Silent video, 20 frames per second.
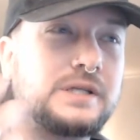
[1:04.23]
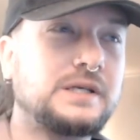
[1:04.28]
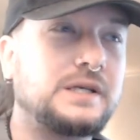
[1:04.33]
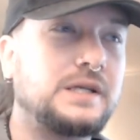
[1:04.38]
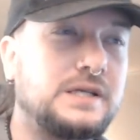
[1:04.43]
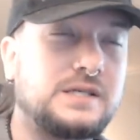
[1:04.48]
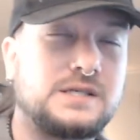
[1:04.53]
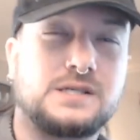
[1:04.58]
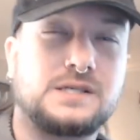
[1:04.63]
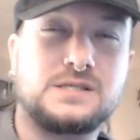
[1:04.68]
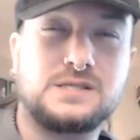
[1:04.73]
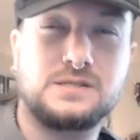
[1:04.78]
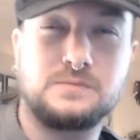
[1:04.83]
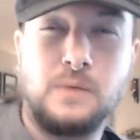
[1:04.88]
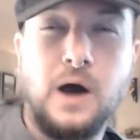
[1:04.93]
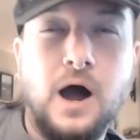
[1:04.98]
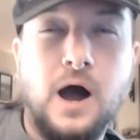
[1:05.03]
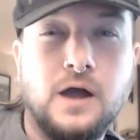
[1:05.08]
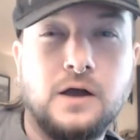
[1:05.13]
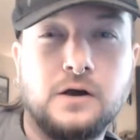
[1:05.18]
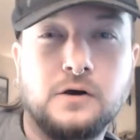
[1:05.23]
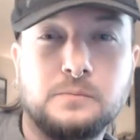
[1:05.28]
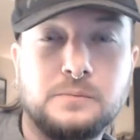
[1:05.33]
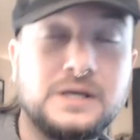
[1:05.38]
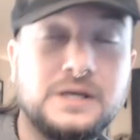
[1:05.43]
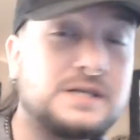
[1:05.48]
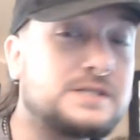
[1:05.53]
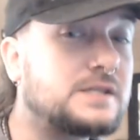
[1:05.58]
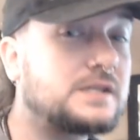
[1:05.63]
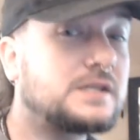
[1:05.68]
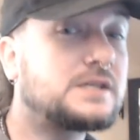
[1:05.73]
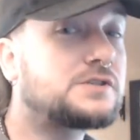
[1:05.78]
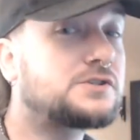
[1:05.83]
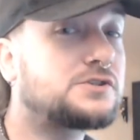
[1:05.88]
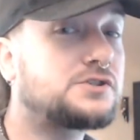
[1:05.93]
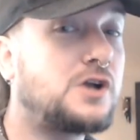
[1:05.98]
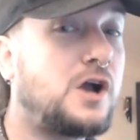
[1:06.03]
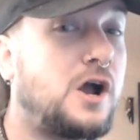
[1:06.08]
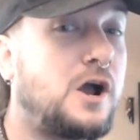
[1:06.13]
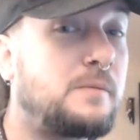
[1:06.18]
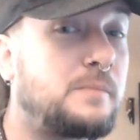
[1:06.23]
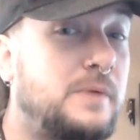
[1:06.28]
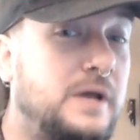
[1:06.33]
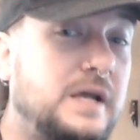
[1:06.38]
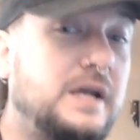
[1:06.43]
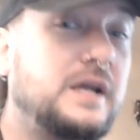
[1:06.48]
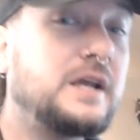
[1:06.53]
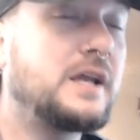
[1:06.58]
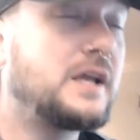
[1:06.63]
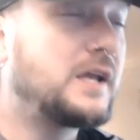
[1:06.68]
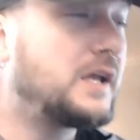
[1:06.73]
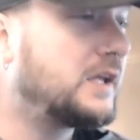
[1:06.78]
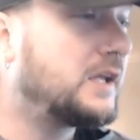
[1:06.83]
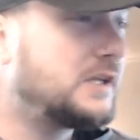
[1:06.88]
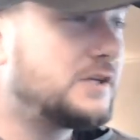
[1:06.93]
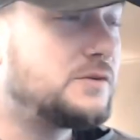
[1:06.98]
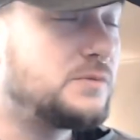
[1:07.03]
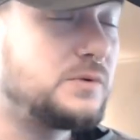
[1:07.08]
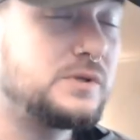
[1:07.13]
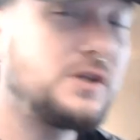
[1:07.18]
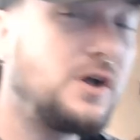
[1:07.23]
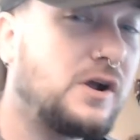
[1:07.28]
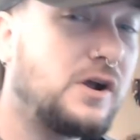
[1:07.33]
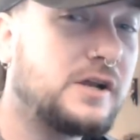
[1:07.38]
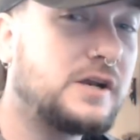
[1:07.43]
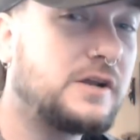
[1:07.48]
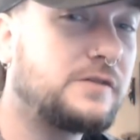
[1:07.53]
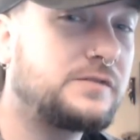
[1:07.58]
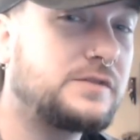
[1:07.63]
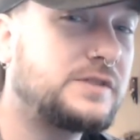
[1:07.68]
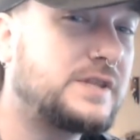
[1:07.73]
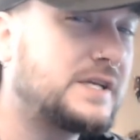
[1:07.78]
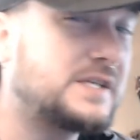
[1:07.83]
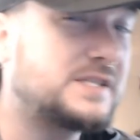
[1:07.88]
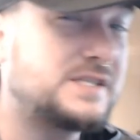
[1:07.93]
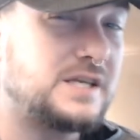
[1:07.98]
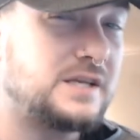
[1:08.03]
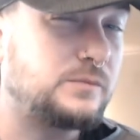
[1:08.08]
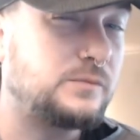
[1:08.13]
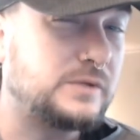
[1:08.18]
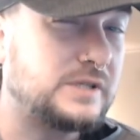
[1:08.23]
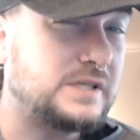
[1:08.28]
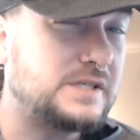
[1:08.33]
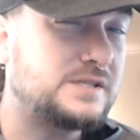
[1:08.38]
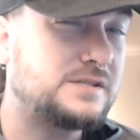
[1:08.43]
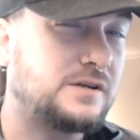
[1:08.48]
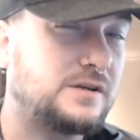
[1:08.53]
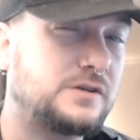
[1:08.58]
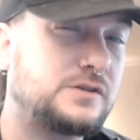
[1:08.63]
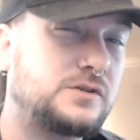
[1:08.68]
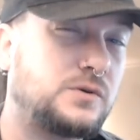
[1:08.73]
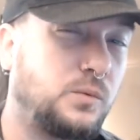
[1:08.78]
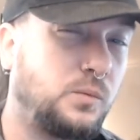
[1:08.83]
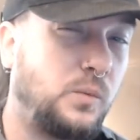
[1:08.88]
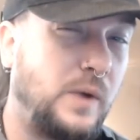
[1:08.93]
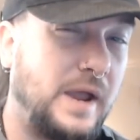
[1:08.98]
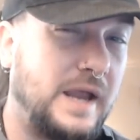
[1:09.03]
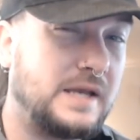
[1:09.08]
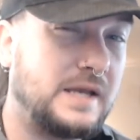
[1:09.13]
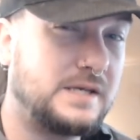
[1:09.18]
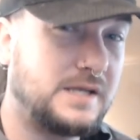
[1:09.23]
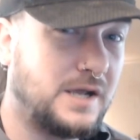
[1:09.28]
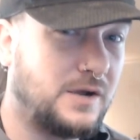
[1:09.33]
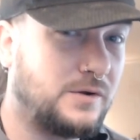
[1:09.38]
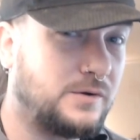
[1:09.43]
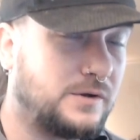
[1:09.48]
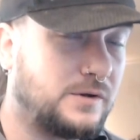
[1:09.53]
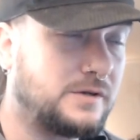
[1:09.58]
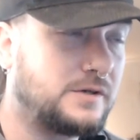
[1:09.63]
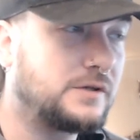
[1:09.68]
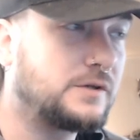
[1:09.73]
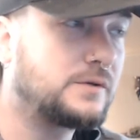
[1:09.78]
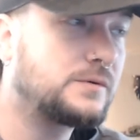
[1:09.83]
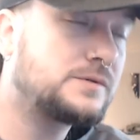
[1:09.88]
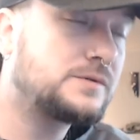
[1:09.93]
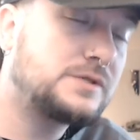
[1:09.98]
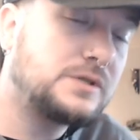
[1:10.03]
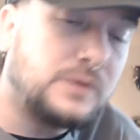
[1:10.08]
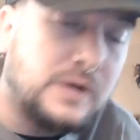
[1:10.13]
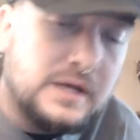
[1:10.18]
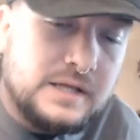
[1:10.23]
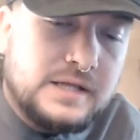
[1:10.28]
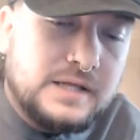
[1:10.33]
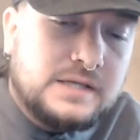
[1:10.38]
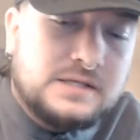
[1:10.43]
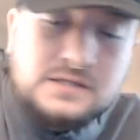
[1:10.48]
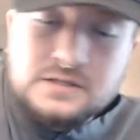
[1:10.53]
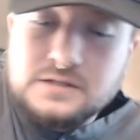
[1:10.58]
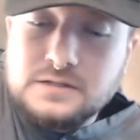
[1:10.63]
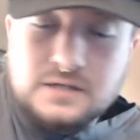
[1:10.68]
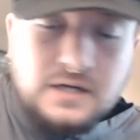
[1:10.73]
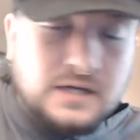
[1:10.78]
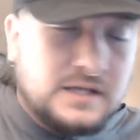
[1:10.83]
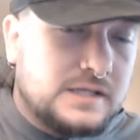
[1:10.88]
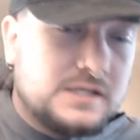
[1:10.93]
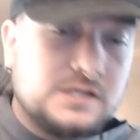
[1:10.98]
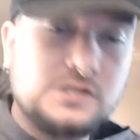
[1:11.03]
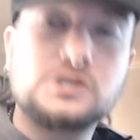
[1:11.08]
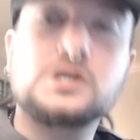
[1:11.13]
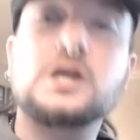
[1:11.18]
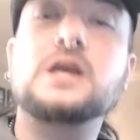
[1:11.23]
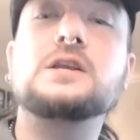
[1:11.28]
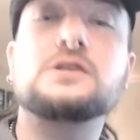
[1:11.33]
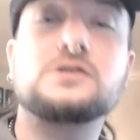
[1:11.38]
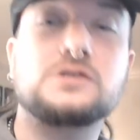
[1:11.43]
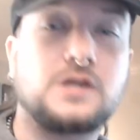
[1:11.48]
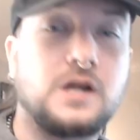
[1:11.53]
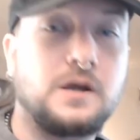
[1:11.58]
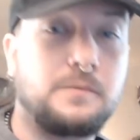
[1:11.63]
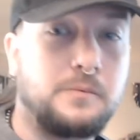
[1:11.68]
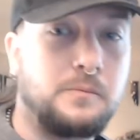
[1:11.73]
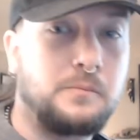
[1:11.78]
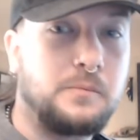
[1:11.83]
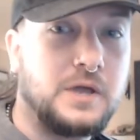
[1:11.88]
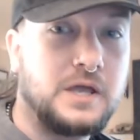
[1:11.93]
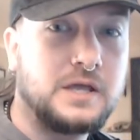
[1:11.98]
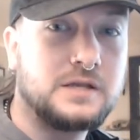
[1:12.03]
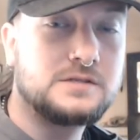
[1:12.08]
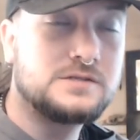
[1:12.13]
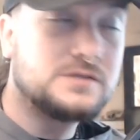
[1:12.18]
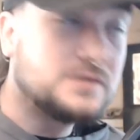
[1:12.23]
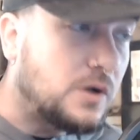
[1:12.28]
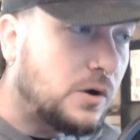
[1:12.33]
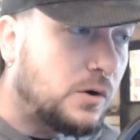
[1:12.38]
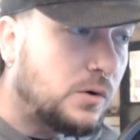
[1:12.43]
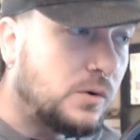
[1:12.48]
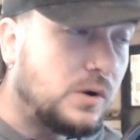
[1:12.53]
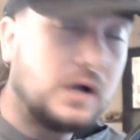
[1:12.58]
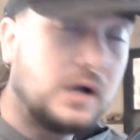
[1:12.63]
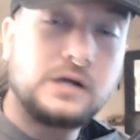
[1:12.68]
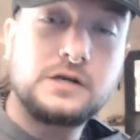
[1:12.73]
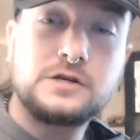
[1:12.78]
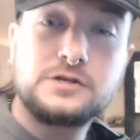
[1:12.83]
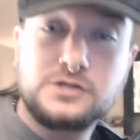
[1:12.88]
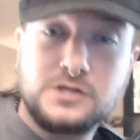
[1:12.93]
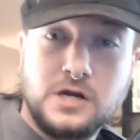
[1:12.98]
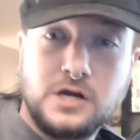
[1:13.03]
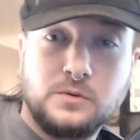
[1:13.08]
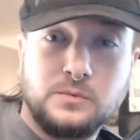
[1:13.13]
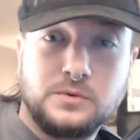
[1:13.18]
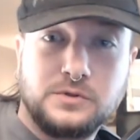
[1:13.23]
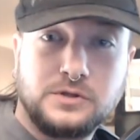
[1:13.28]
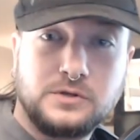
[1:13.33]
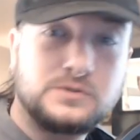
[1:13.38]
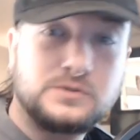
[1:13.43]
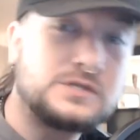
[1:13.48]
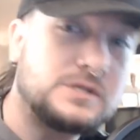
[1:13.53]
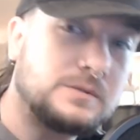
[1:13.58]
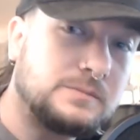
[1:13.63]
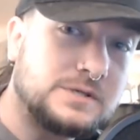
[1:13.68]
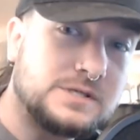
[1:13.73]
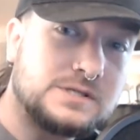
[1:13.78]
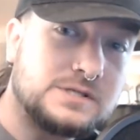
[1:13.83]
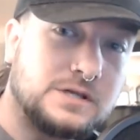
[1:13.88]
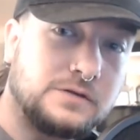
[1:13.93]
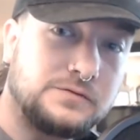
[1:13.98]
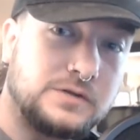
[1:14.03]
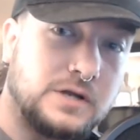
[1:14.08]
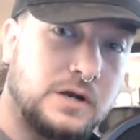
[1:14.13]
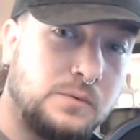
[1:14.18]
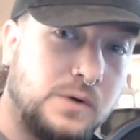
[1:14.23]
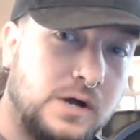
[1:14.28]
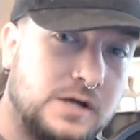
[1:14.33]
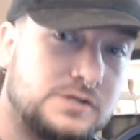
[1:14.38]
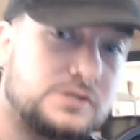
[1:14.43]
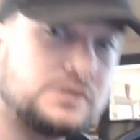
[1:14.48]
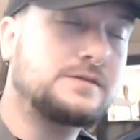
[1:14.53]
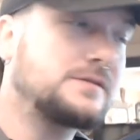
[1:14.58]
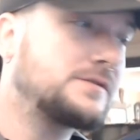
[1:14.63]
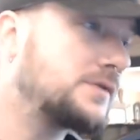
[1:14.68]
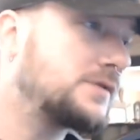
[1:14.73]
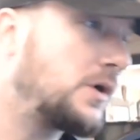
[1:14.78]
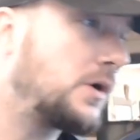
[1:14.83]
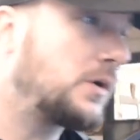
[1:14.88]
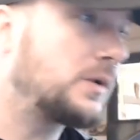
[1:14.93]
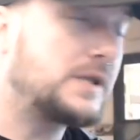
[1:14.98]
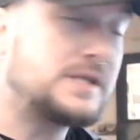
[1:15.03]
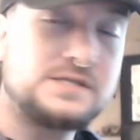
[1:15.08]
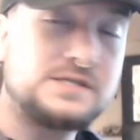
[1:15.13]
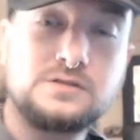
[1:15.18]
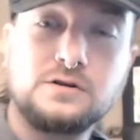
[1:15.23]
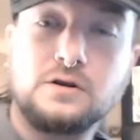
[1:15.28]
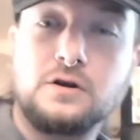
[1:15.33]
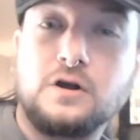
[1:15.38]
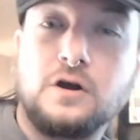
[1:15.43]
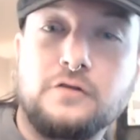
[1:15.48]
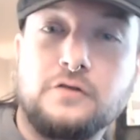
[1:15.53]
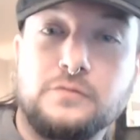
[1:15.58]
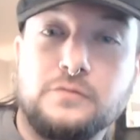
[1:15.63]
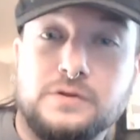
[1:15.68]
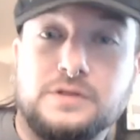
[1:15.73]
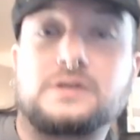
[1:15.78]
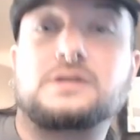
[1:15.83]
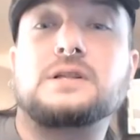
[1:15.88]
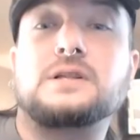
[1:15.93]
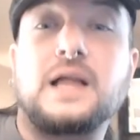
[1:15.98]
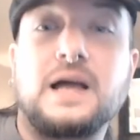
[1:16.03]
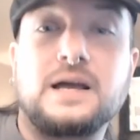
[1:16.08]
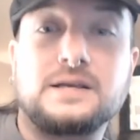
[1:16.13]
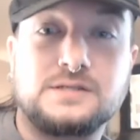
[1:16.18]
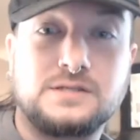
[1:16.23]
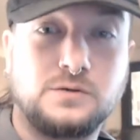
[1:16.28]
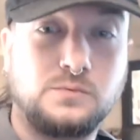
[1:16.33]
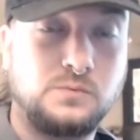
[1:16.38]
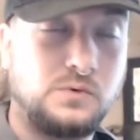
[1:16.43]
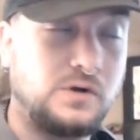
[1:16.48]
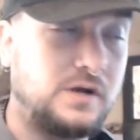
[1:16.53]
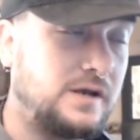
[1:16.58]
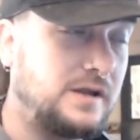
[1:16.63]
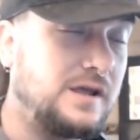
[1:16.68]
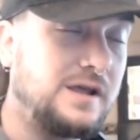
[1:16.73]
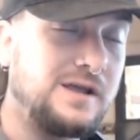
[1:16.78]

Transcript: need to smile. Because in this job, you do it long enough and things can really start to weigh down on you. So I like to I like to change it up a bit. So I'm going to share with you some of the stuff that I watch. So let's start off with the classic one.